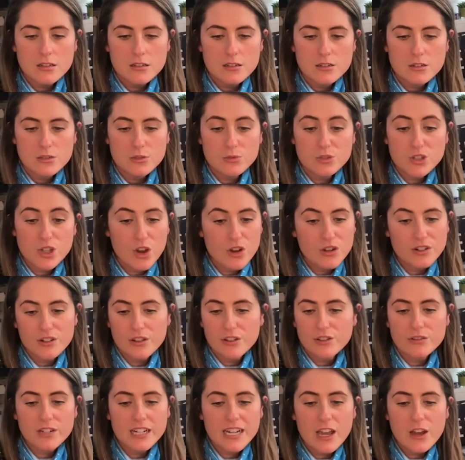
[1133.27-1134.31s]
go down to
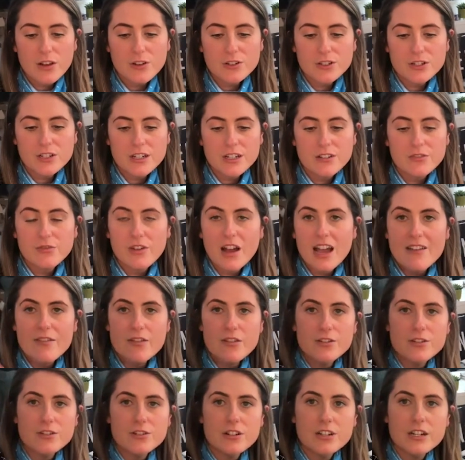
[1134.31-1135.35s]
300,
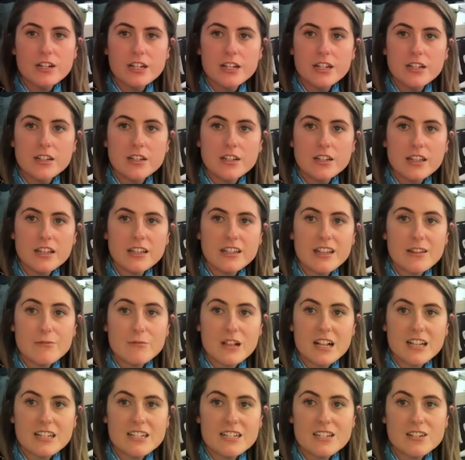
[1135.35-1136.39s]
500, and that will
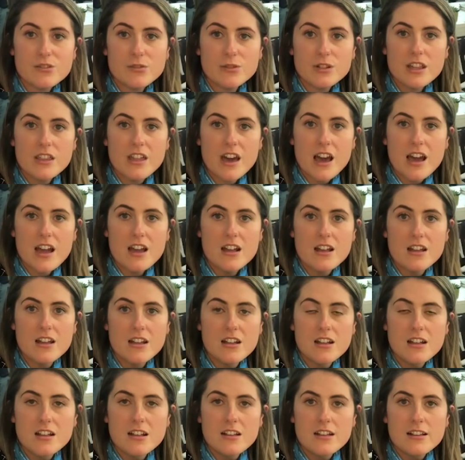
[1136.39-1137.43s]
actually show you that.
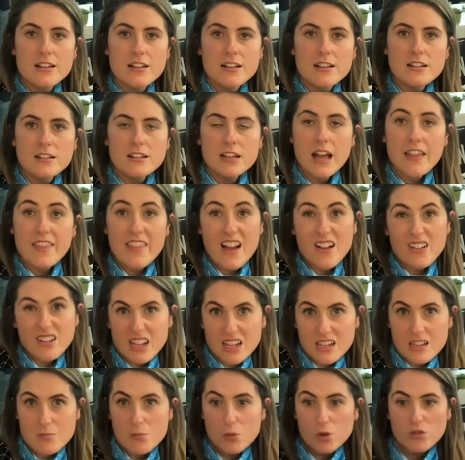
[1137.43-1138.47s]
And that will
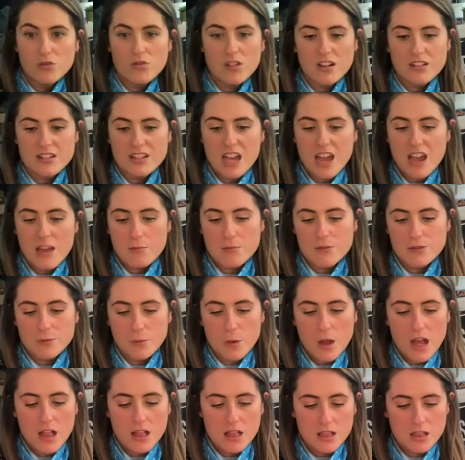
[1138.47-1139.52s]
get you more runtime as
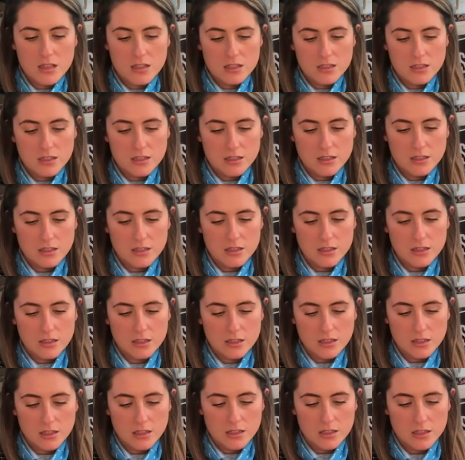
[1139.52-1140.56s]
well.
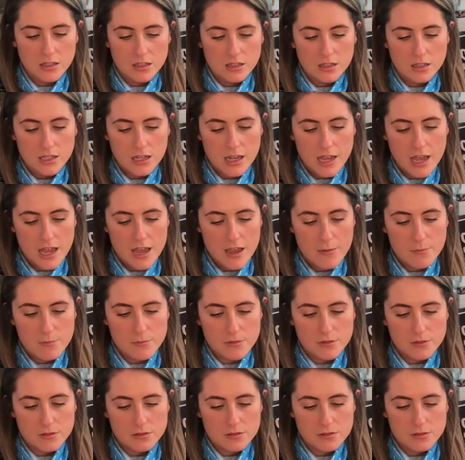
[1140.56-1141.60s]
So
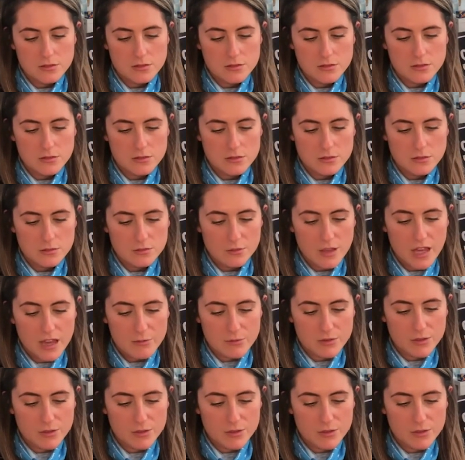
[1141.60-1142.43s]
that was